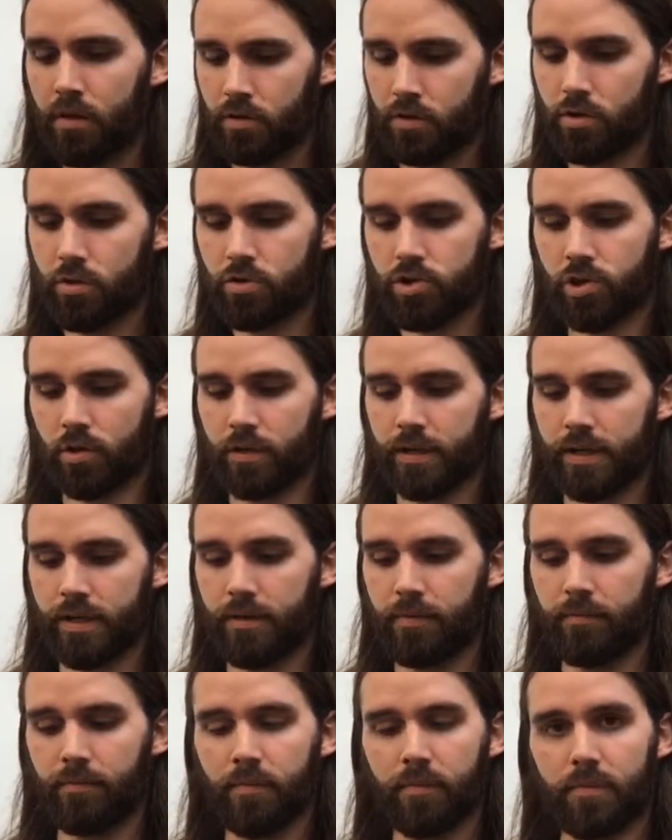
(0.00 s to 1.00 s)
Usually,
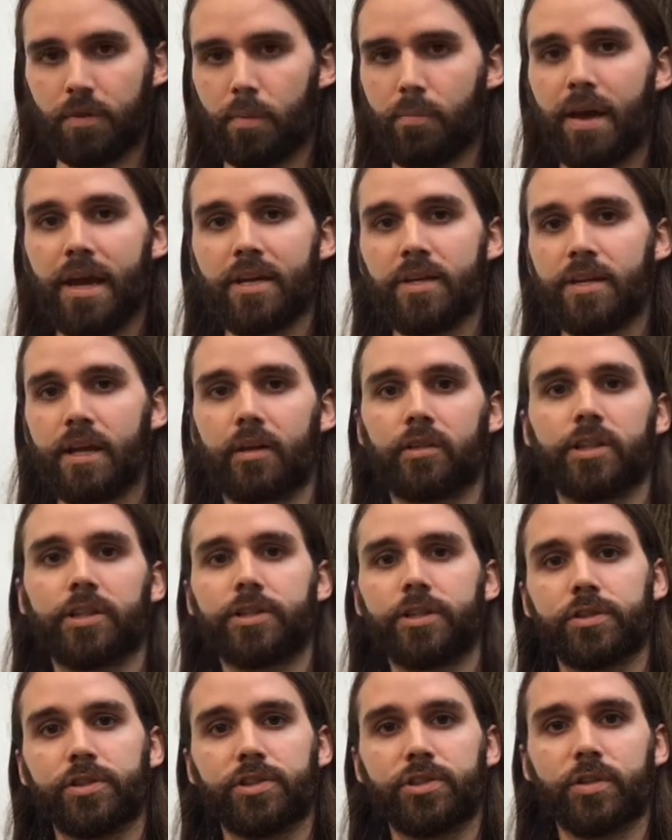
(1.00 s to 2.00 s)
the main
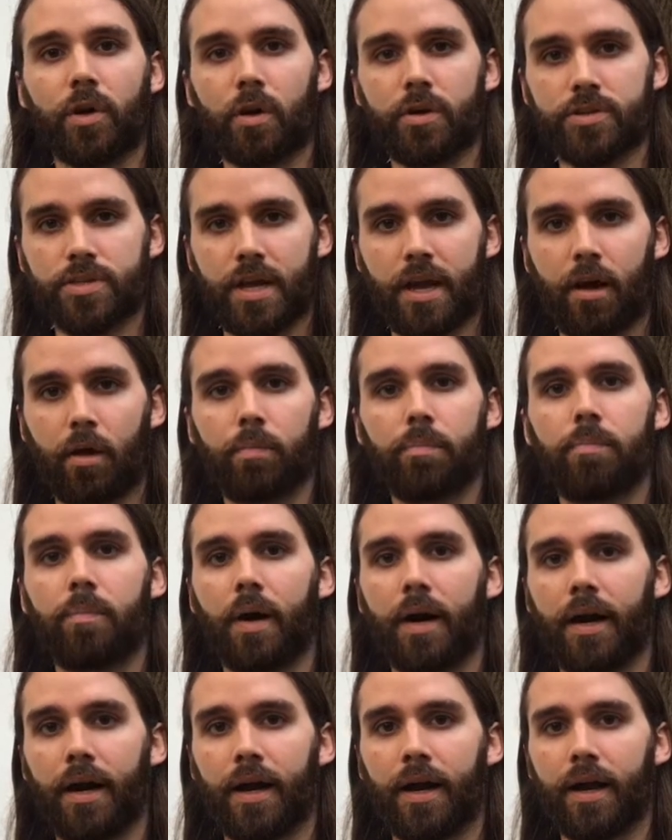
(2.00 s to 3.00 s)
character starts out
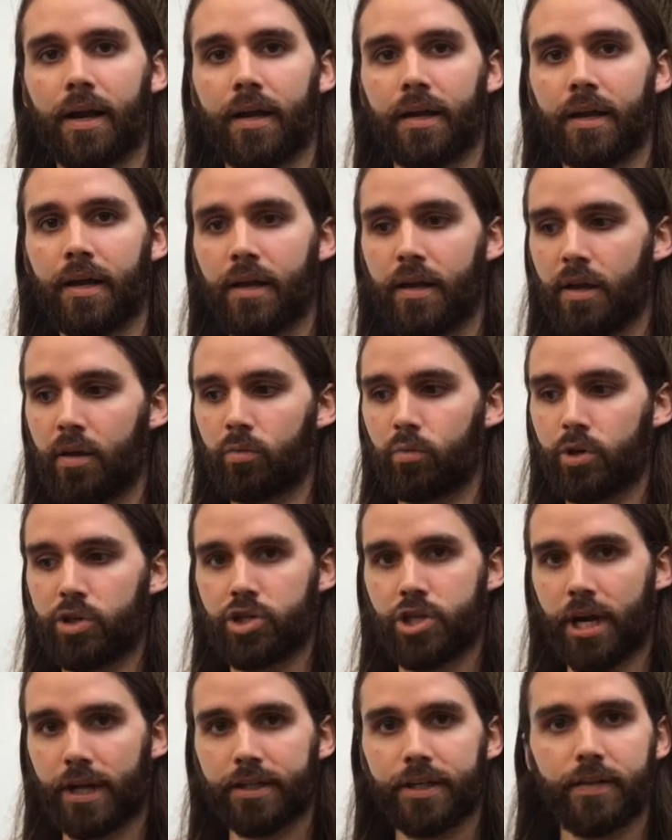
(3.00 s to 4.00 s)
by
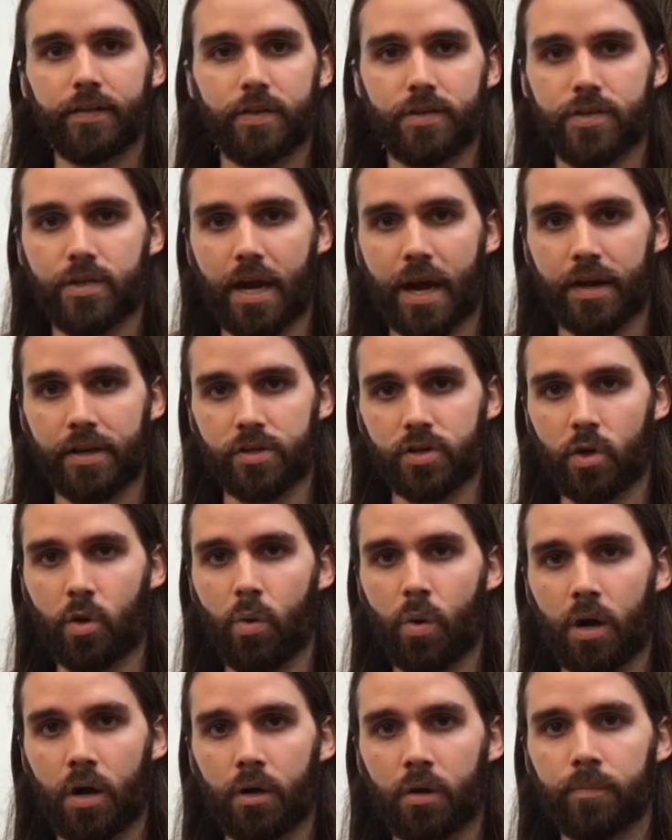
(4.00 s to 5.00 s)
rejecting the status
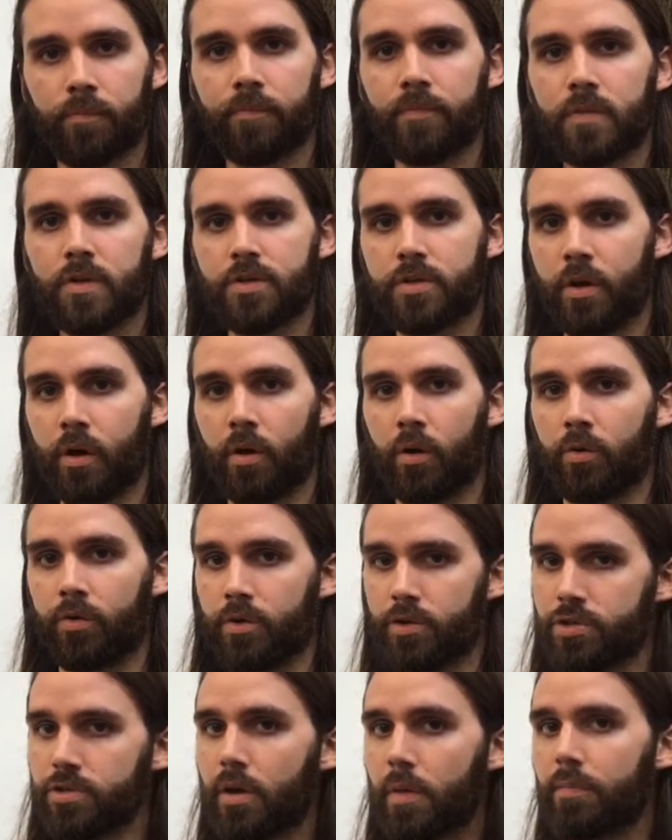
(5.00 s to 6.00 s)
quo. So
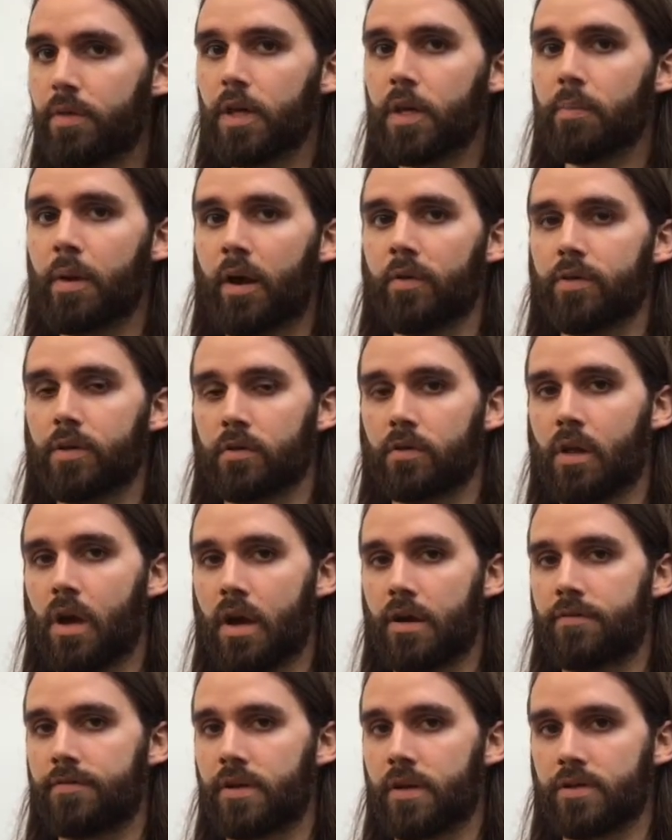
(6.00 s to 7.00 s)
there's something about their
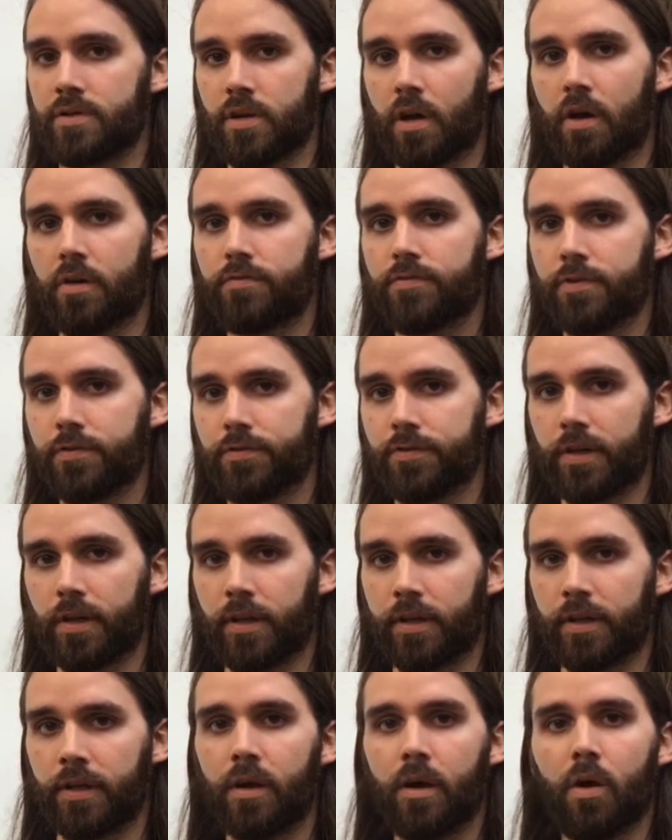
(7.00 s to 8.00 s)
life that is
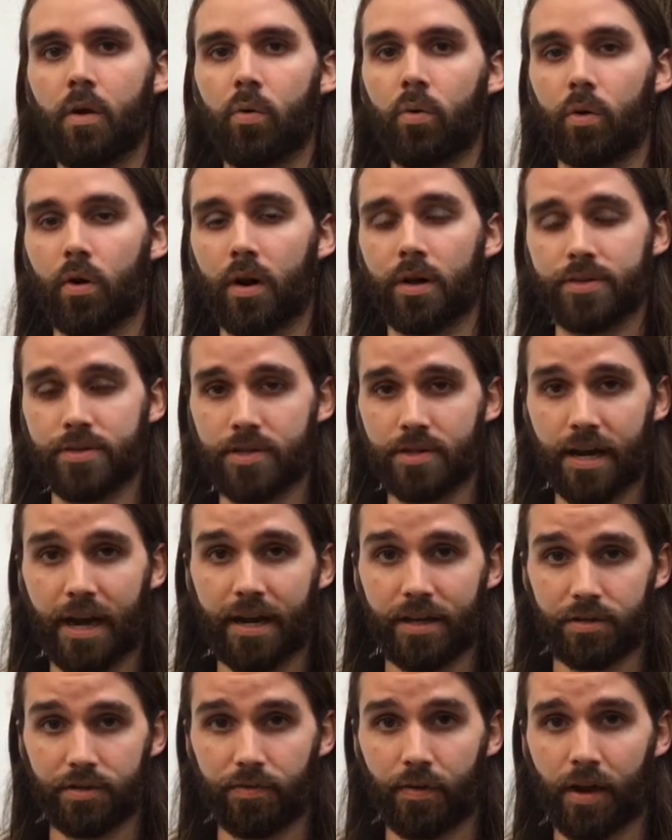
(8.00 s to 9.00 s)
unfulfilling or
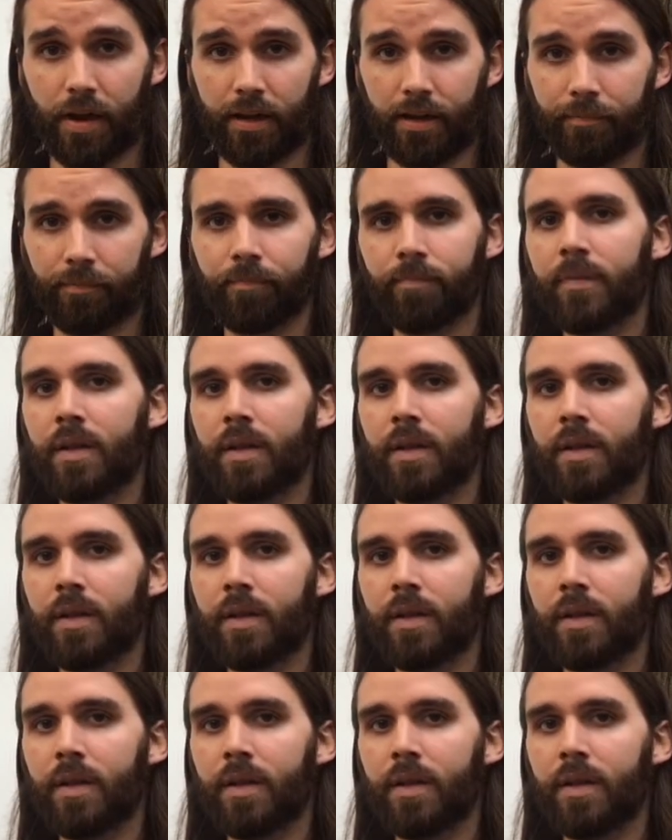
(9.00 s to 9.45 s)
unsatisfying.